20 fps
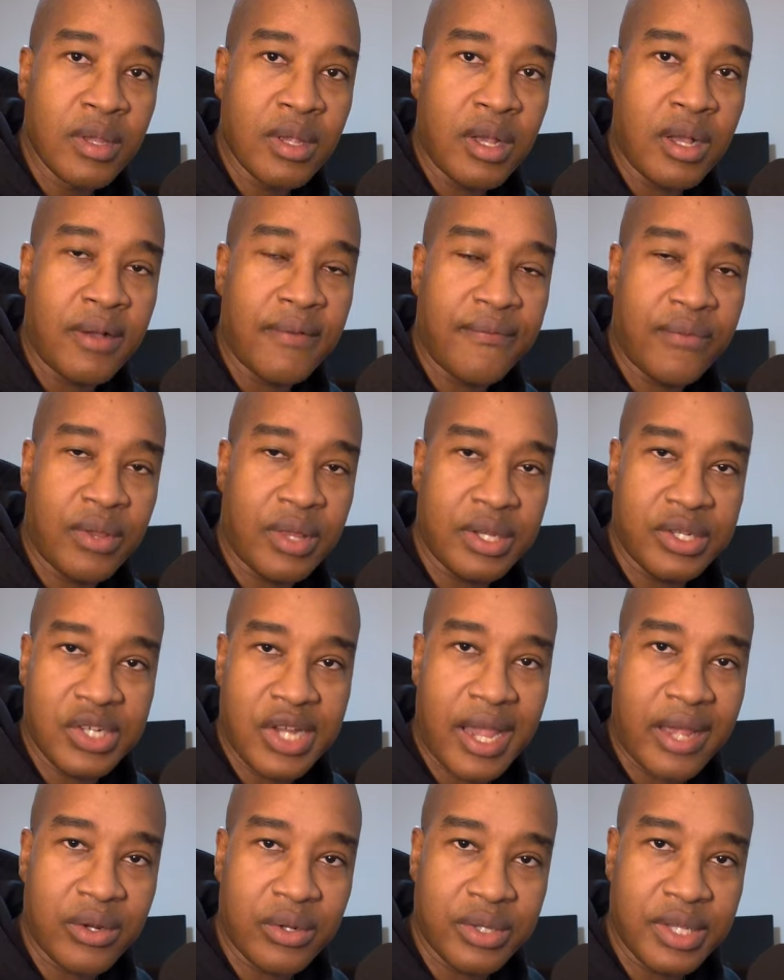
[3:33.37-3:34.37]
uh, for the
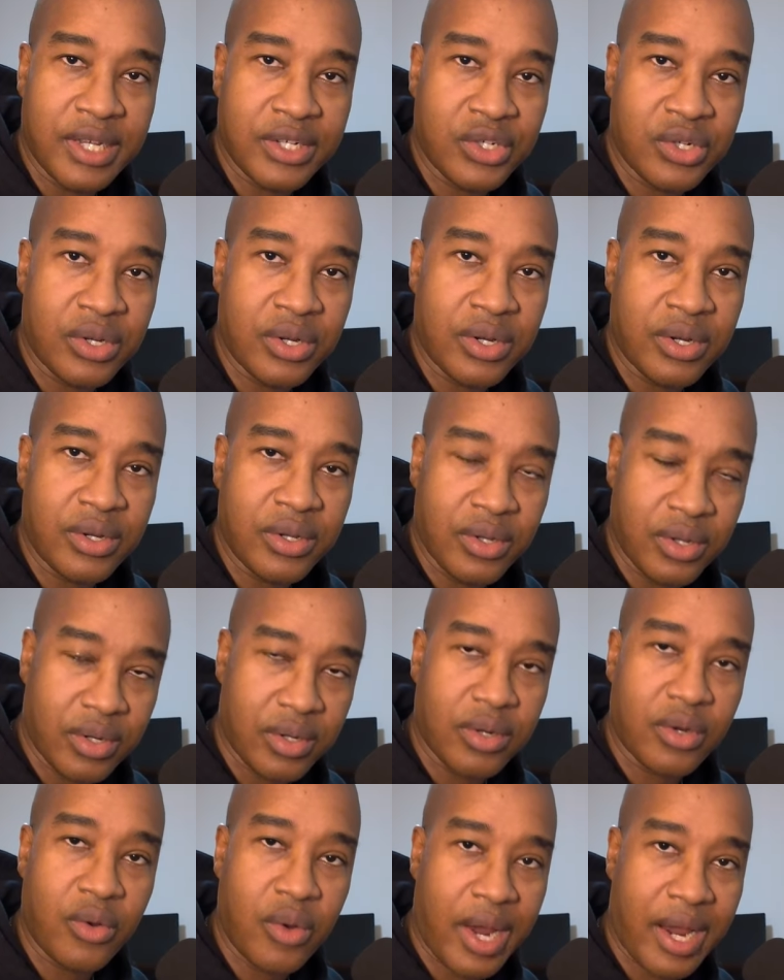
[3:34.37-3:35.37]
channel that you're
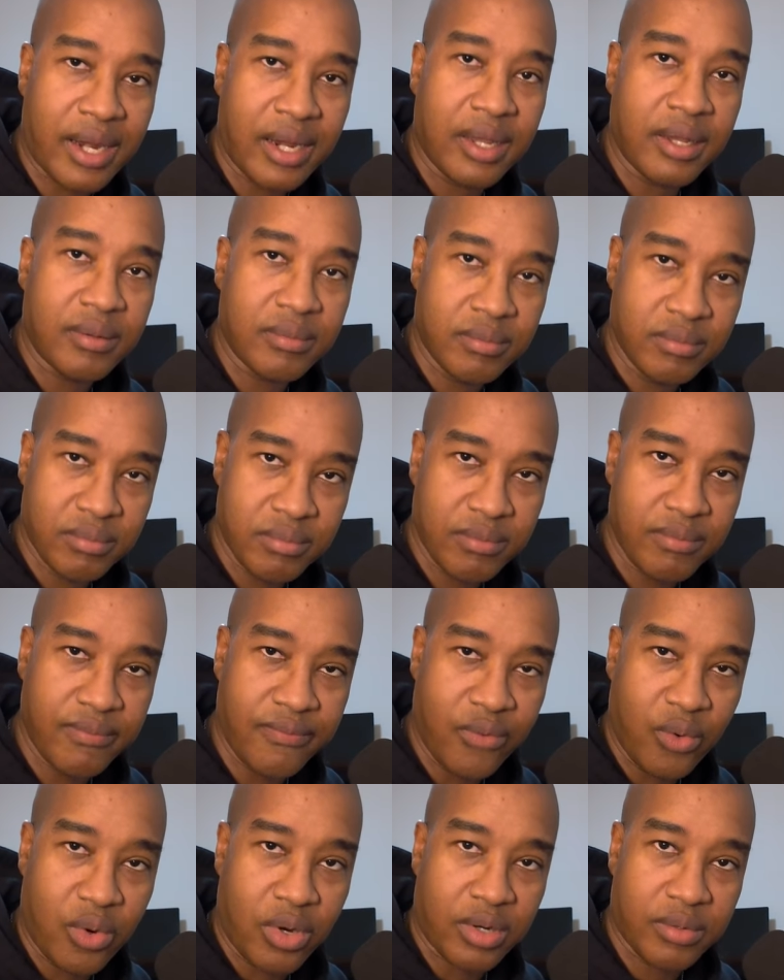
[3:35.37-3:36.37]
you're creating
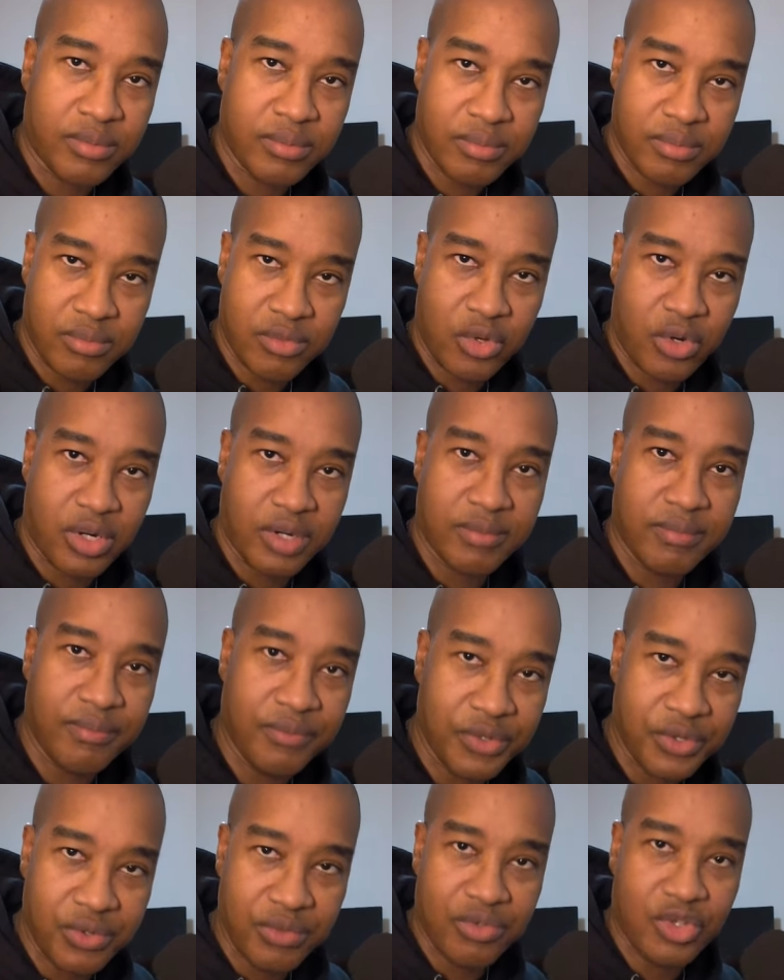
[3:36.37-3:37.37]
for or
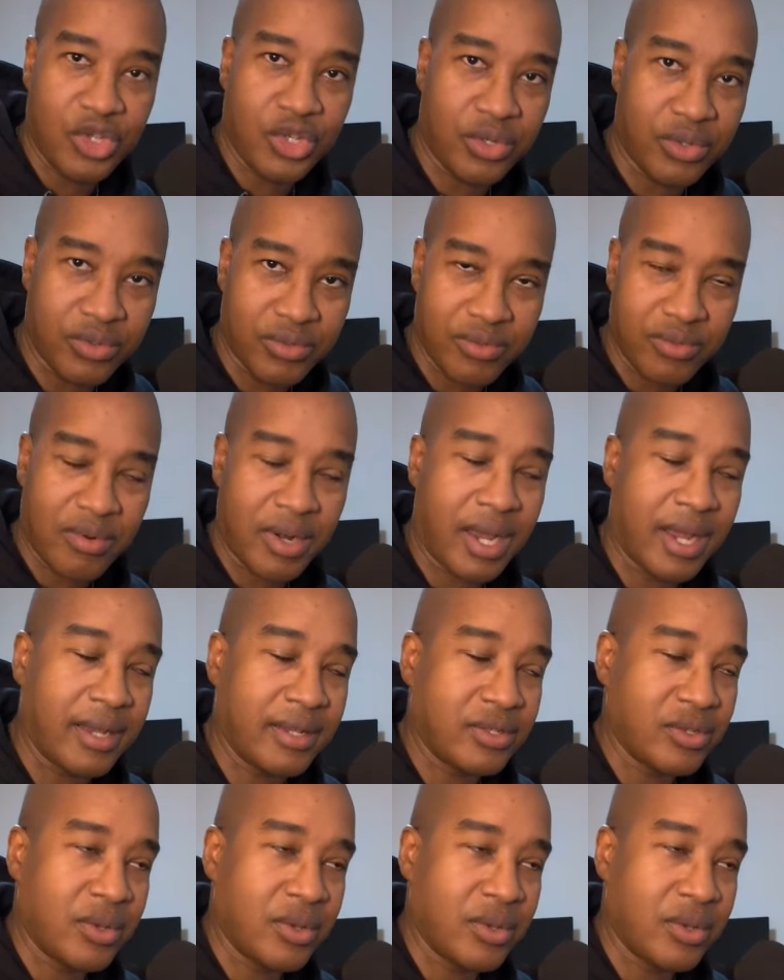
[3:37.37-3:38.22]
to, right?